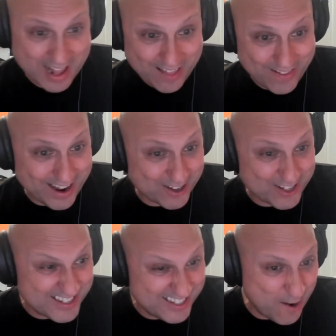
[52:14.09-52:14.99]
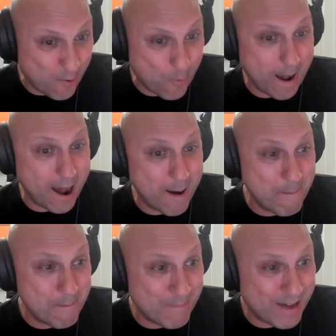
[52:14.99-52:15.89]
They are still
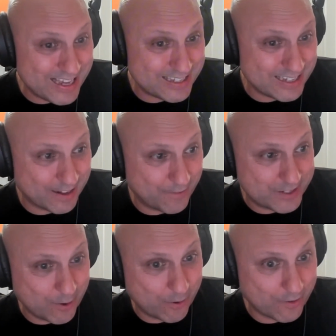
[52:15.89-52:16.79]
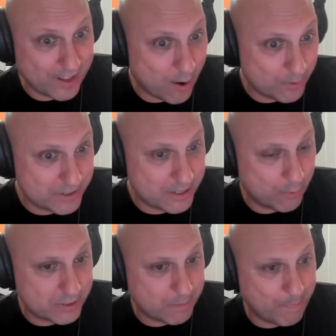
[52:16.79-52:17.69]
amazing. They've still got the old
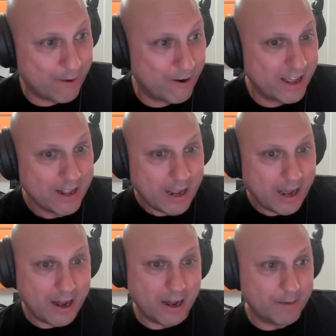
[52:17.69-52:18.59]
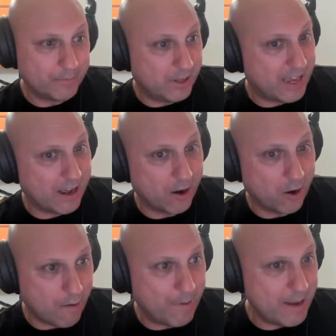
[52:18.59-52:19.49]
school spirit. You get a
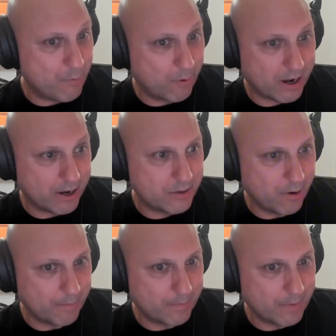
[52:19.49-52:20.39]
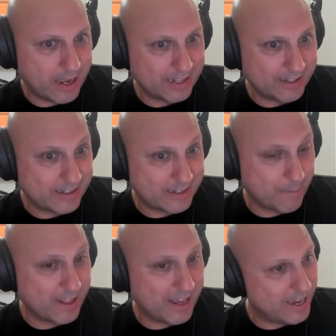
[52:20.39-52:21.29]
lot of people go to them, and
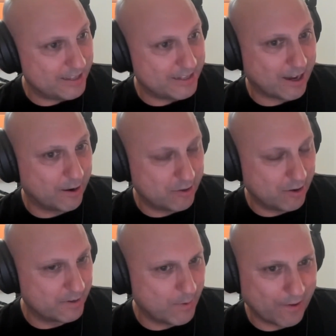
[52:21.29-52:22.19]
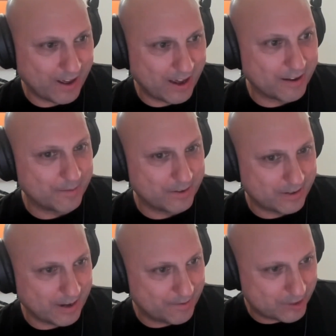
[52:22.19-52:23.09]
some of their kids go to them as well.
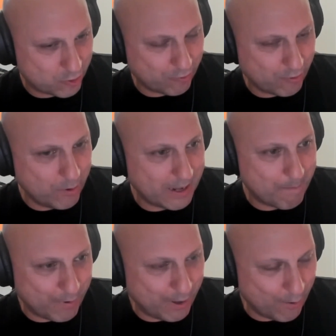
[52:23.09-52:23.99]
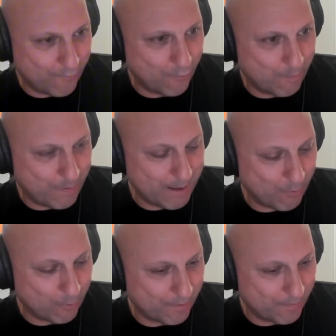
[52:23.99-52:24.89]
They're truly beautiful
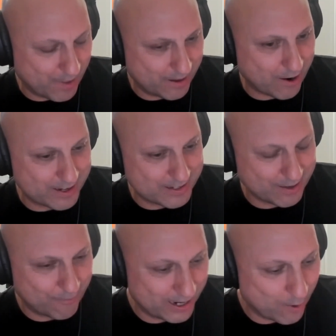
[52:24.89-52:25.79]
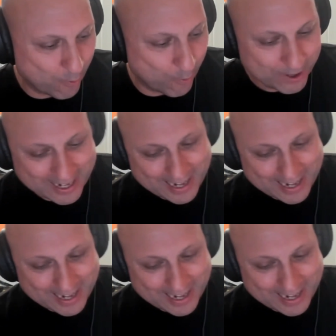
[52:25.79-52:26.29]
people, the guys that run it all.